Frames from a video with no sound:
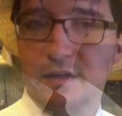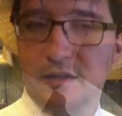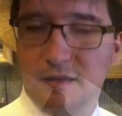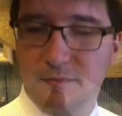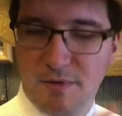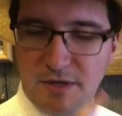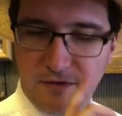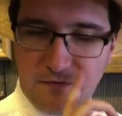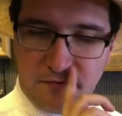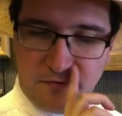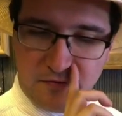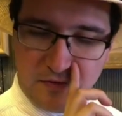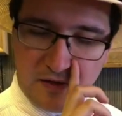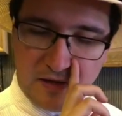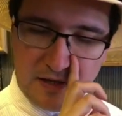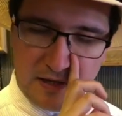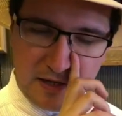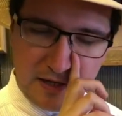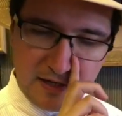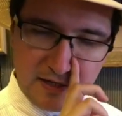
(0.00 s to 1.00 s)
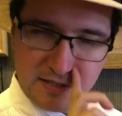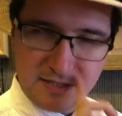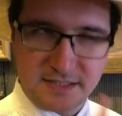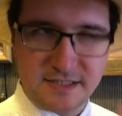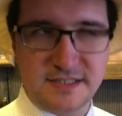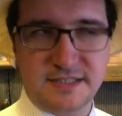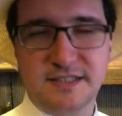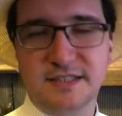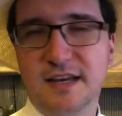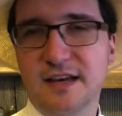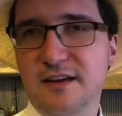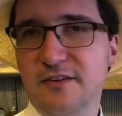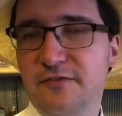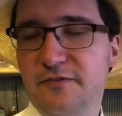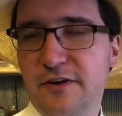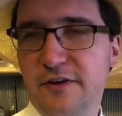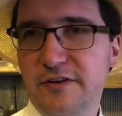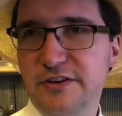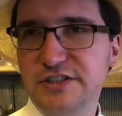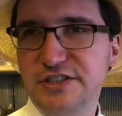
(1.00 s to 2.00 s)
The beef is
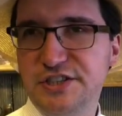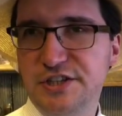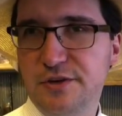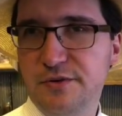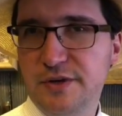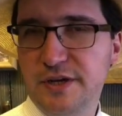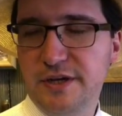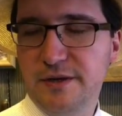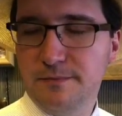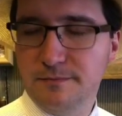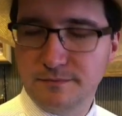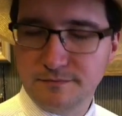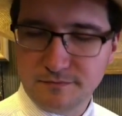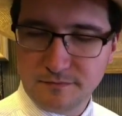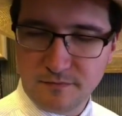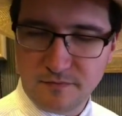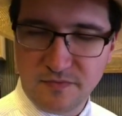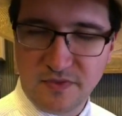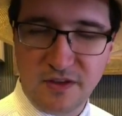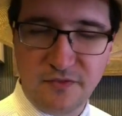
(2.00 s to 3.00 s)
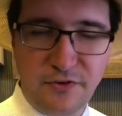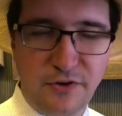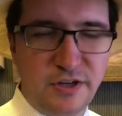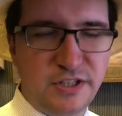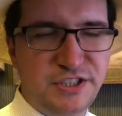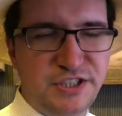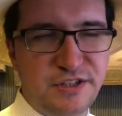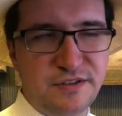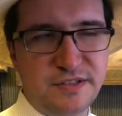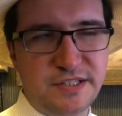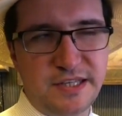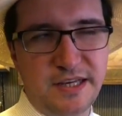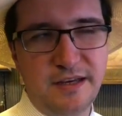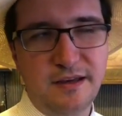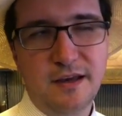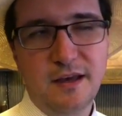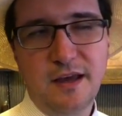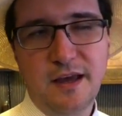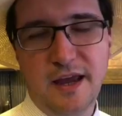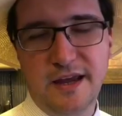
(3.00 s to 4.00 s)
very chewy, very juicy.
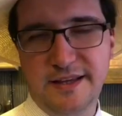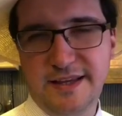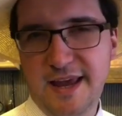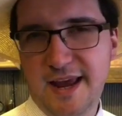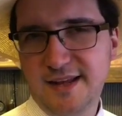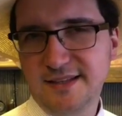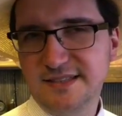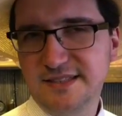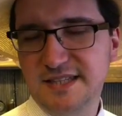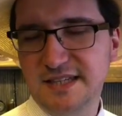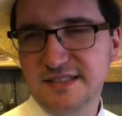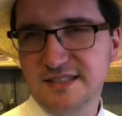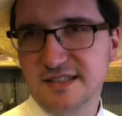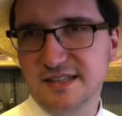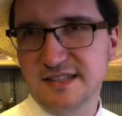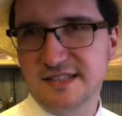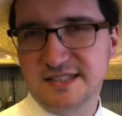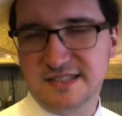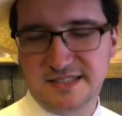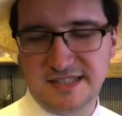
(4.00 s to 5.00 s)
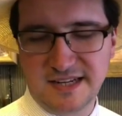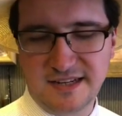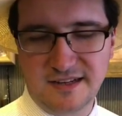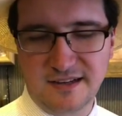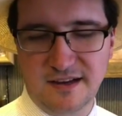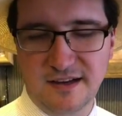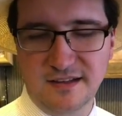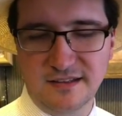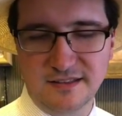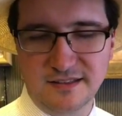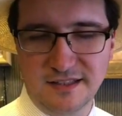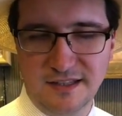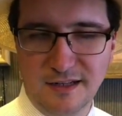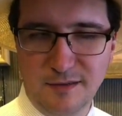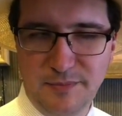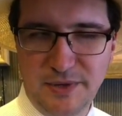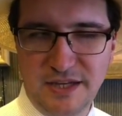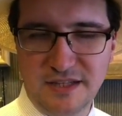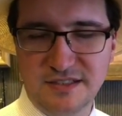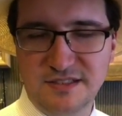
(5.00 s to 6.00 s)
It can stick to the stick a little
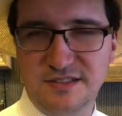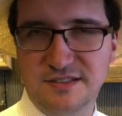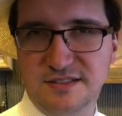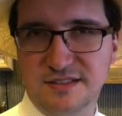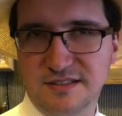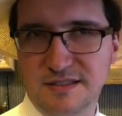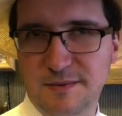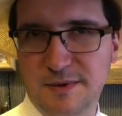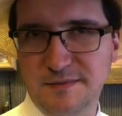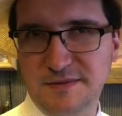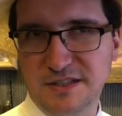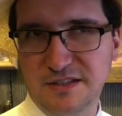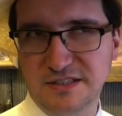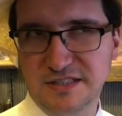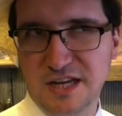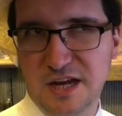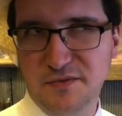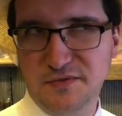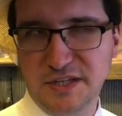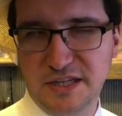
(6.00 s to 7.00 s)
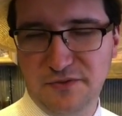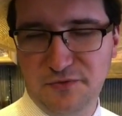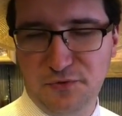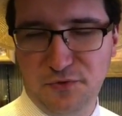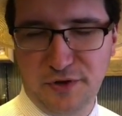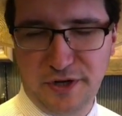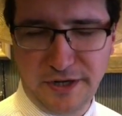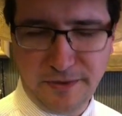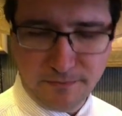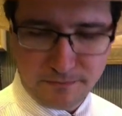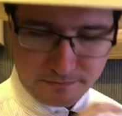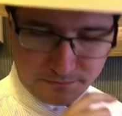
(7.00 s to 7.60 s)
bit. It's sometimes a little tough to get free.